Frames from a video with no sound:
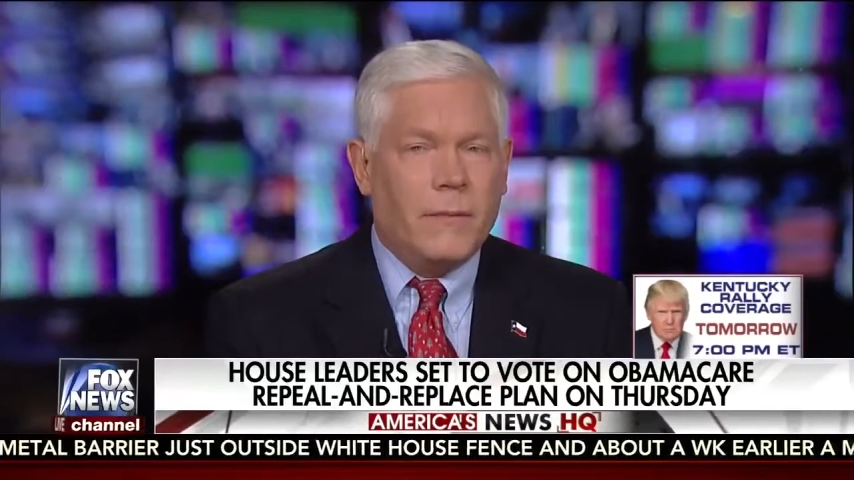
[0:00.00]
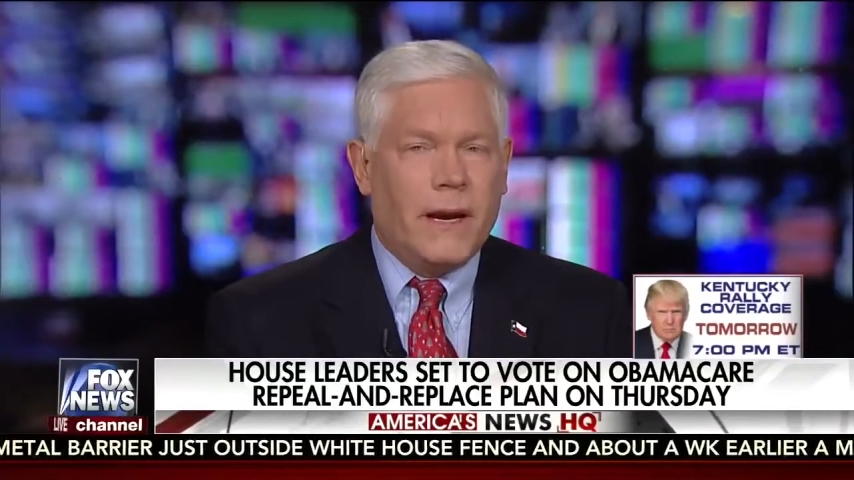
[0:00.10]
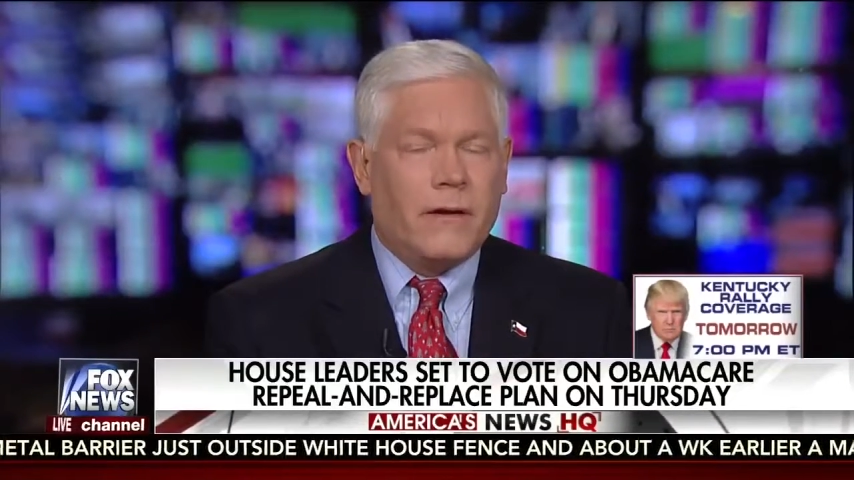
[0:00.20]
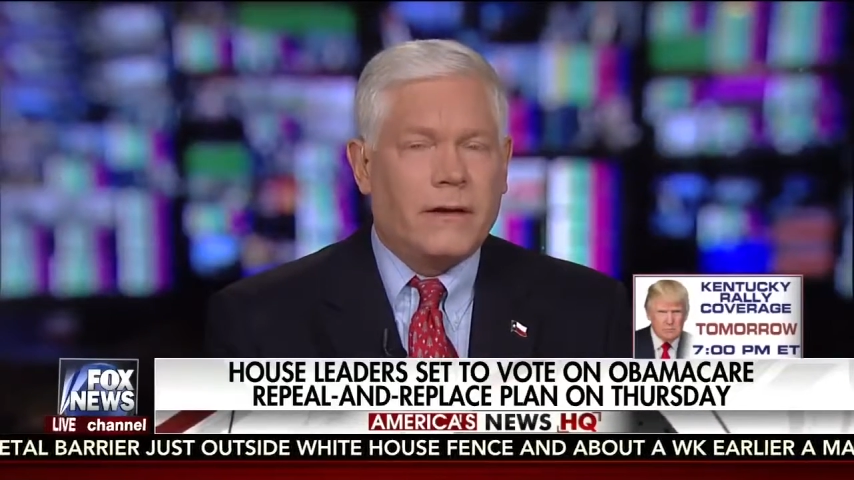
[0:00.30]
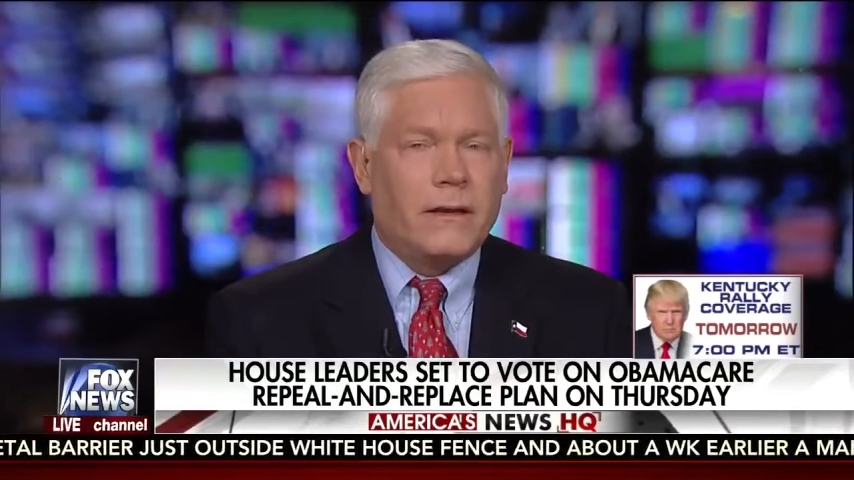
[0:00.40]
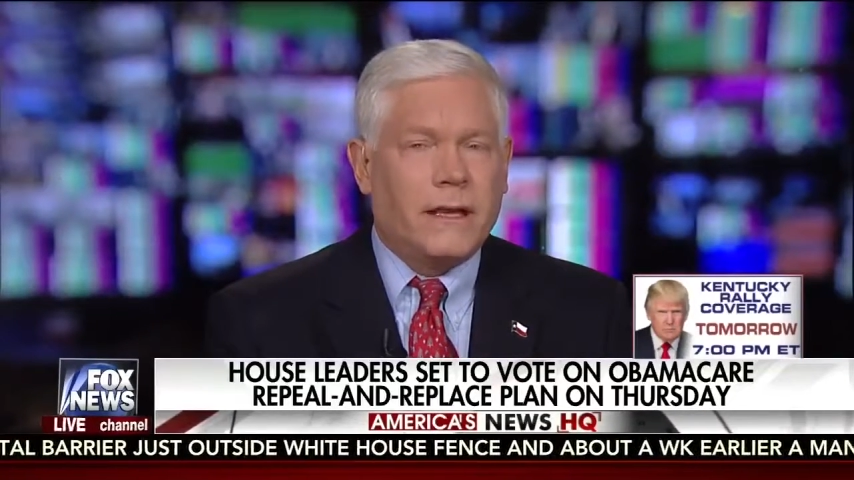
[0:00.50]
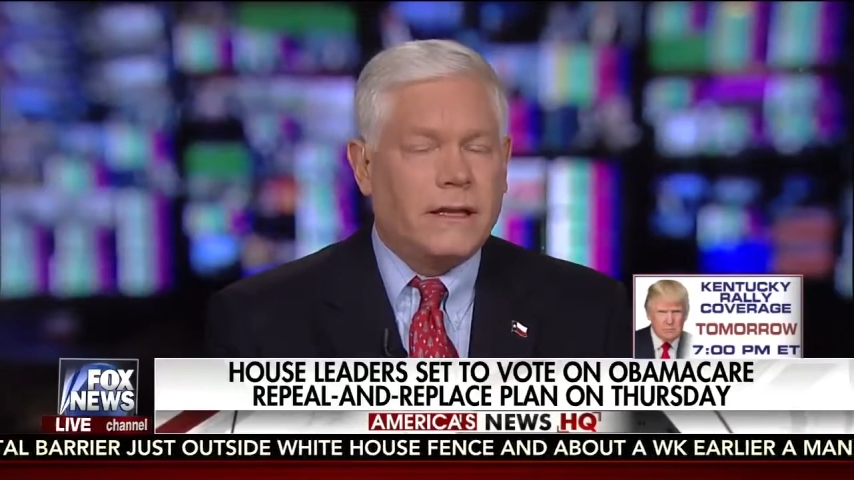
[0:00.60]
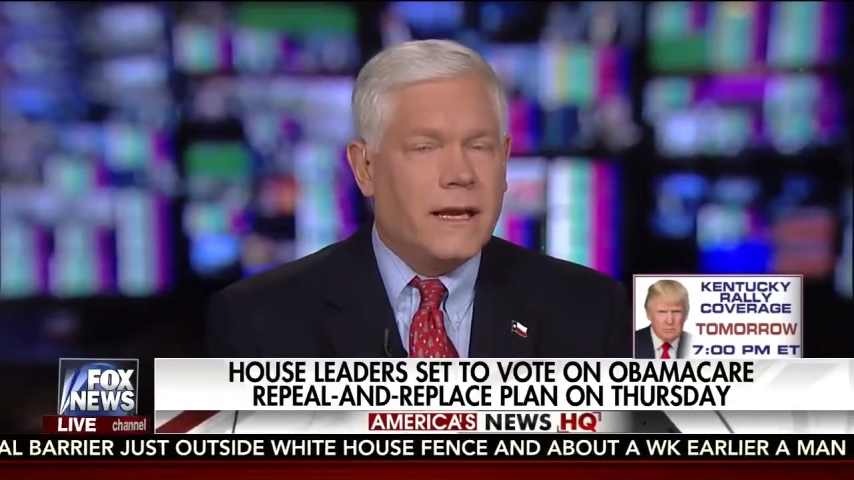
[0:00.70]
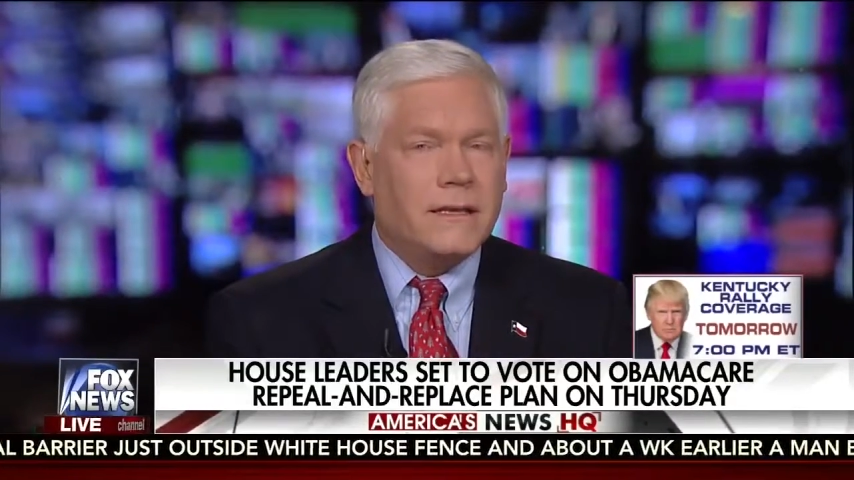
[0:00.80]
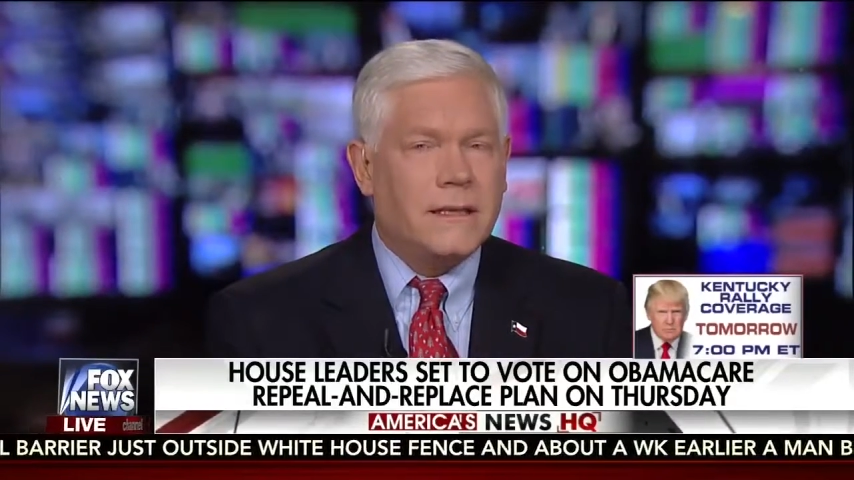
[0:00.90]
America
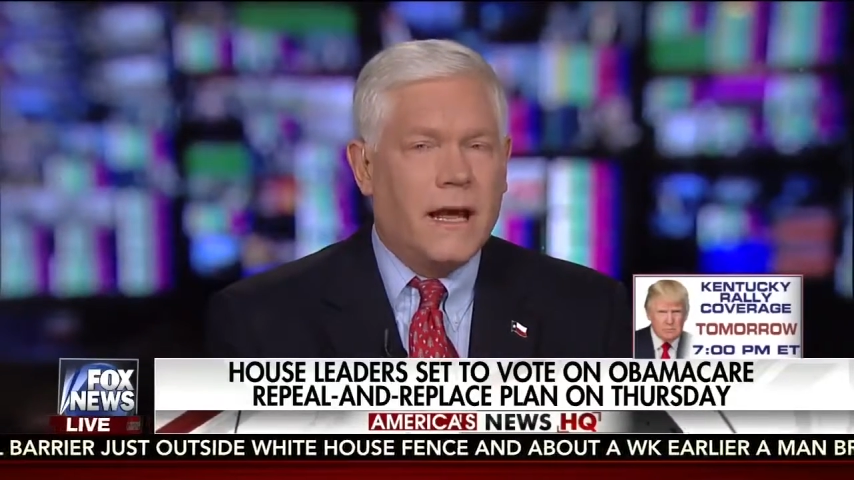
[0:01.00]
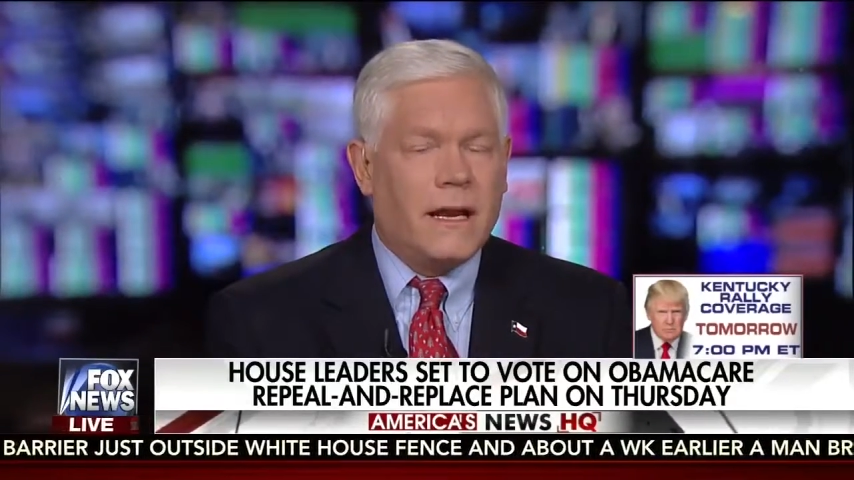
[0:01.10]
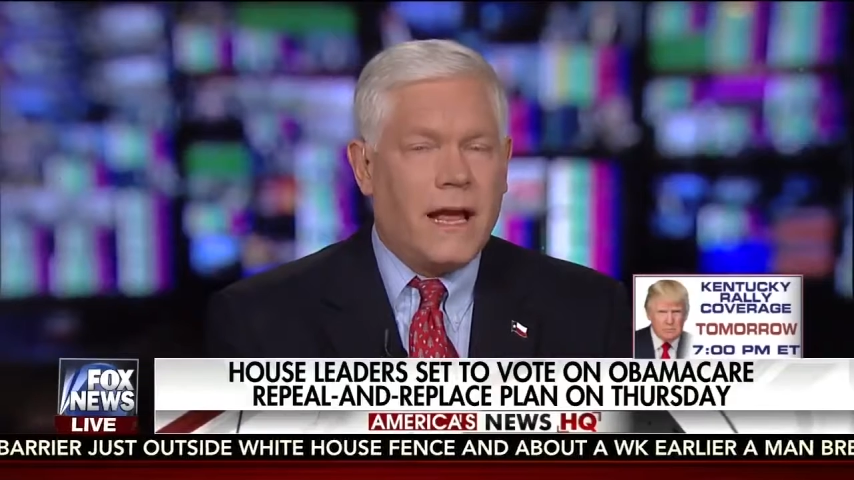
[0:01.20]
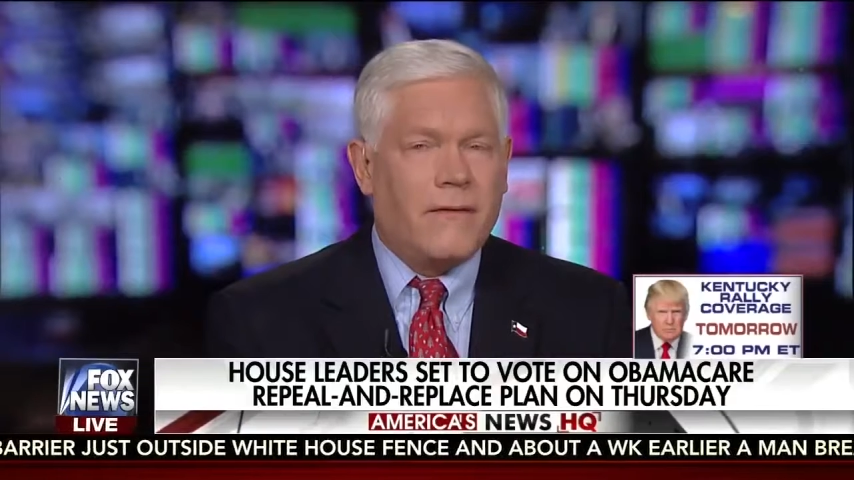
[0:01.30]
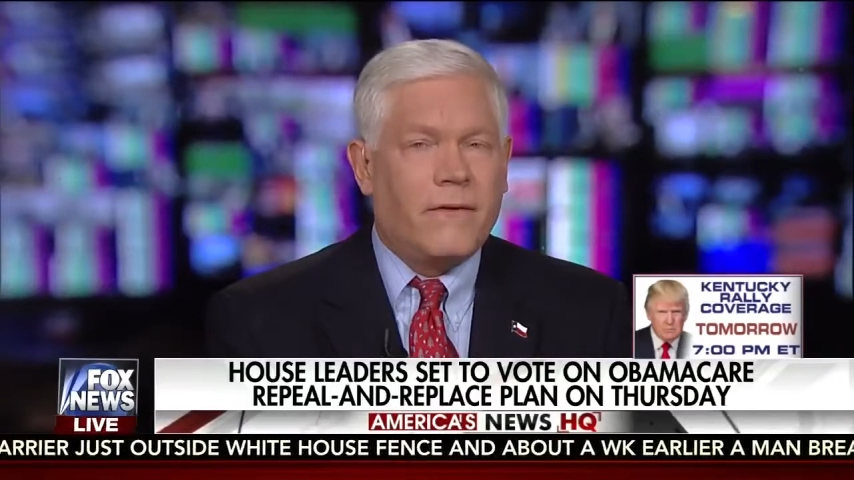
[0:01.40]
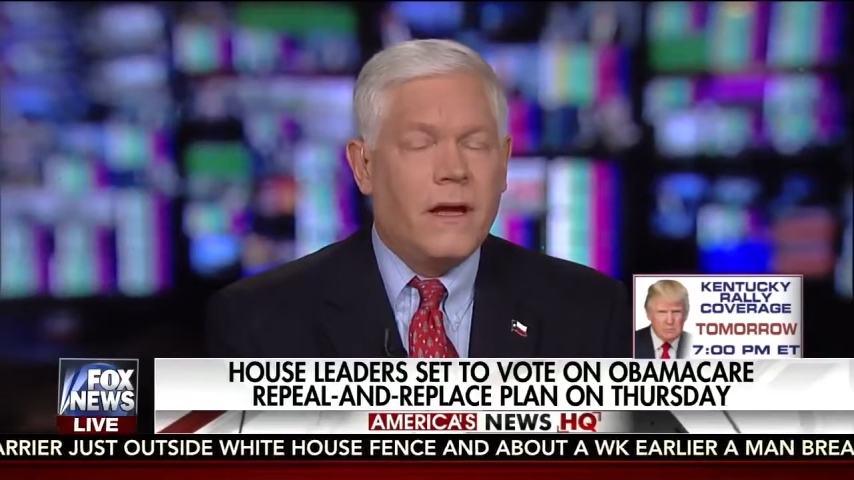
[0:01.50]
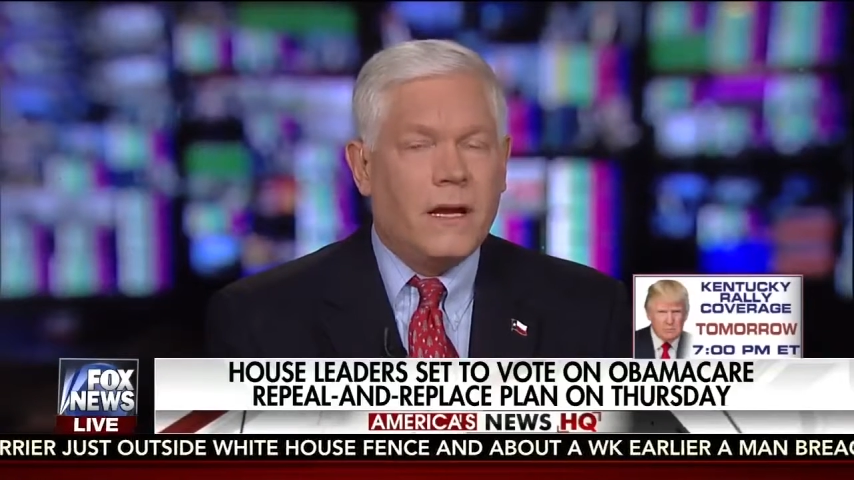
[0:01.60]
that does not have